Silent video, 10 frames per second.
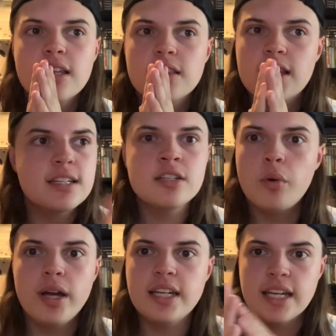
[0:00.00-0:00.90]
This is
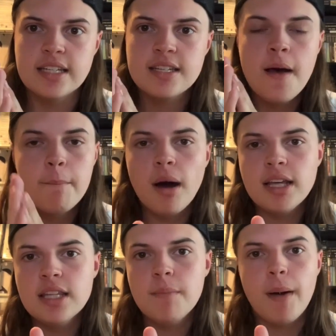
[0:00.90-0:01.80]
all he needs.
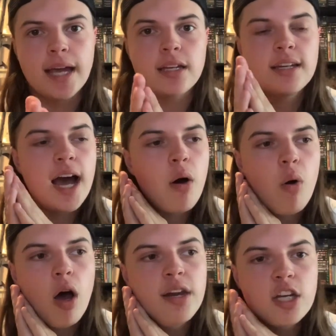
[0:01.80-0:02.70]
Money in the bank.
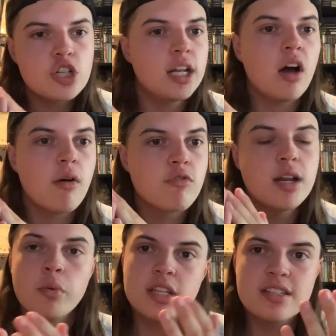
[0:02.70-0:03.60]
Now, initially, I
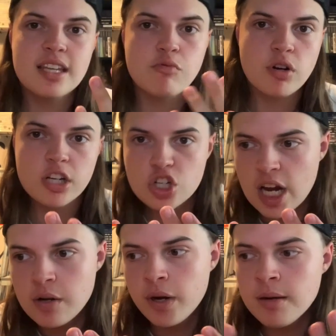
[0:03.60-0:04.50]
really wanted to see
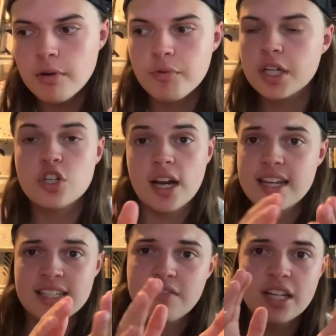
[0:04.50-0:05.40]
Ricochet win, but Ricochet
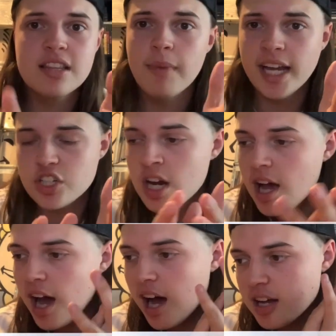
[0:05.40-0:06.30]
isn't even in the match,
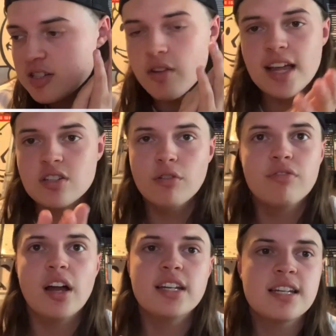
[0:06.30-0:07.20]
so that's not
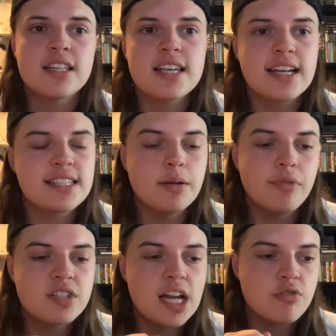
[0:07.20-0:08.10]
fun. He's in the tag team
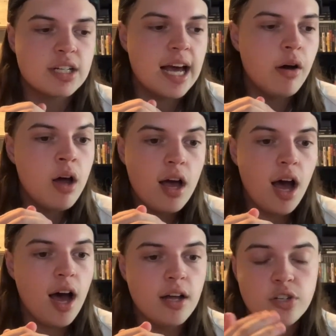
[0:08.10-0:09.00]
with Cedric now,
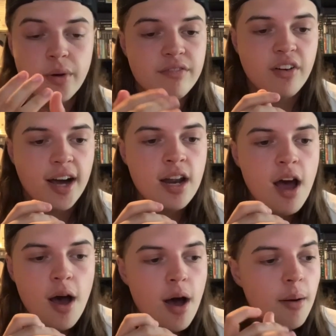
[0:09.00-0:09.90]
doing fine.
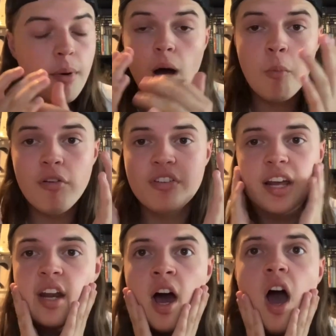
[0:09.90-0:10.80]
But I'm waffling.